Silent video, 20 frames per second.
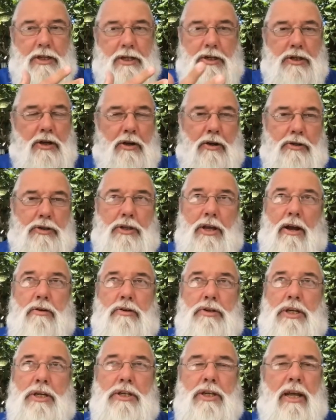discuss
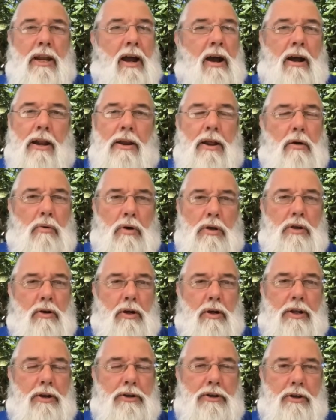those. He said, oh, I know what you're
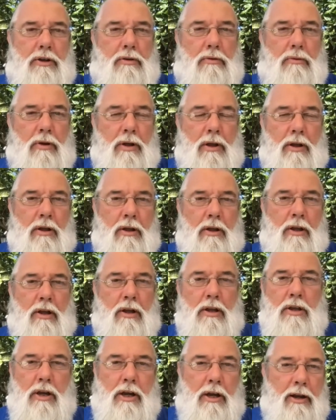going to do.
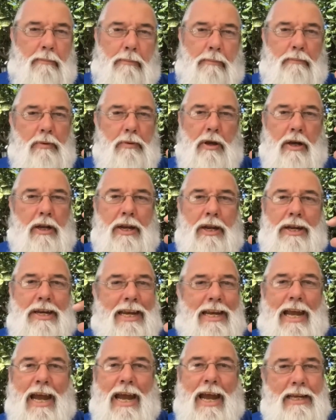You're going to
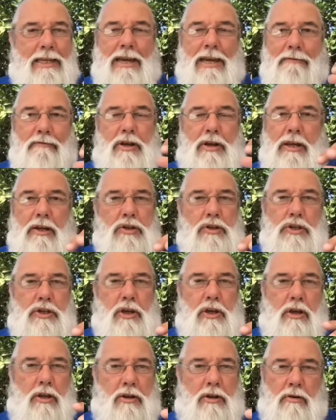negate every
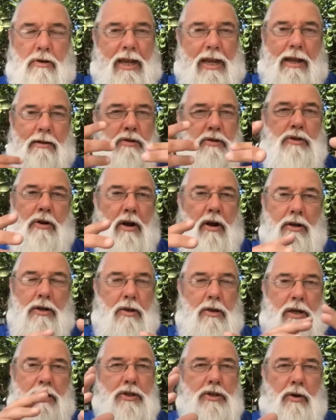concern. You'll counter
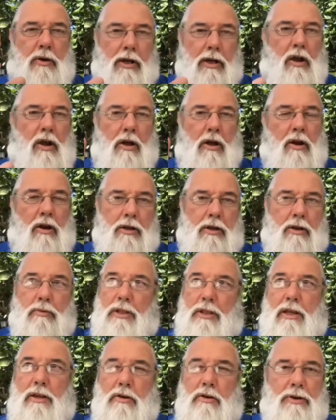argue it so I can't argue
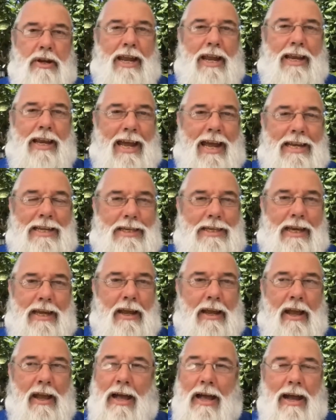with it. You'll negate
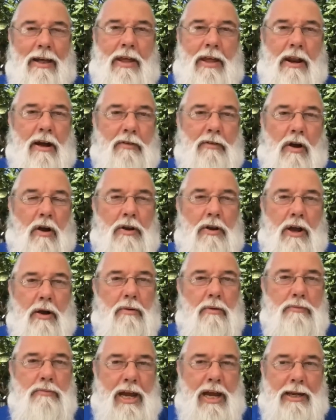it, and then I've got
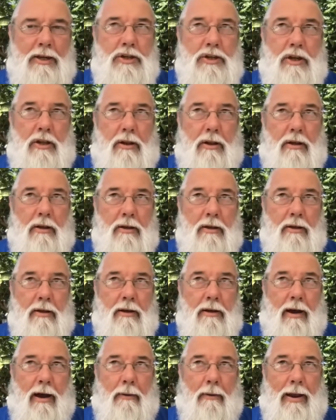no objection.
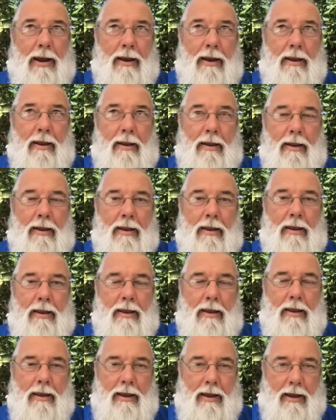I went,
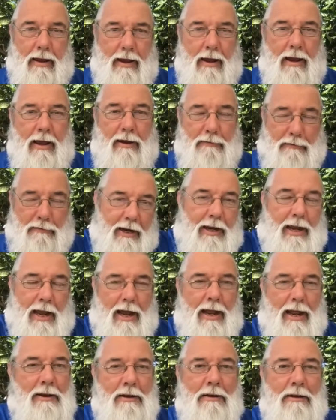yeah, if I
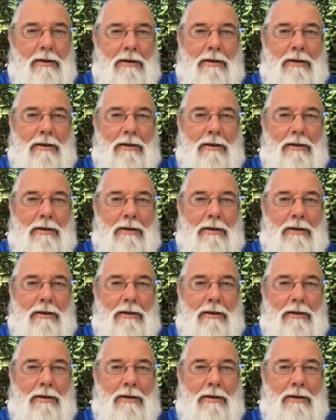can.